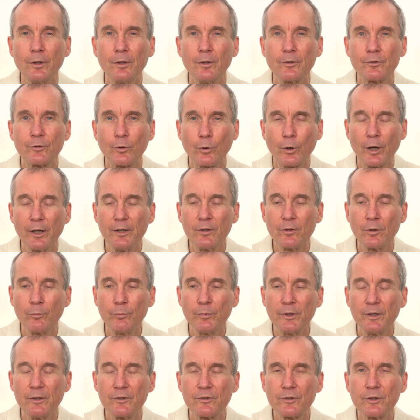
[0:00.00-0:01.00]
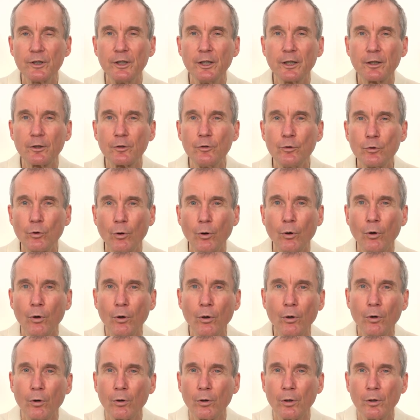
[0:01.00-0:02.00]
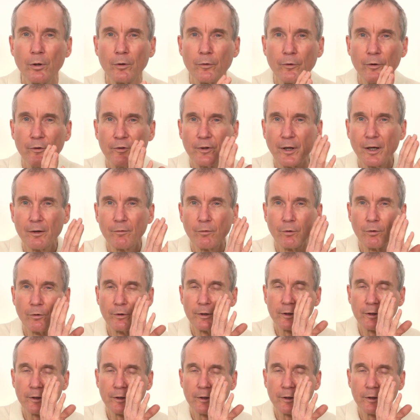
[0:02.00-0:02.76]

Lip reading: Surrender means ignore the devil,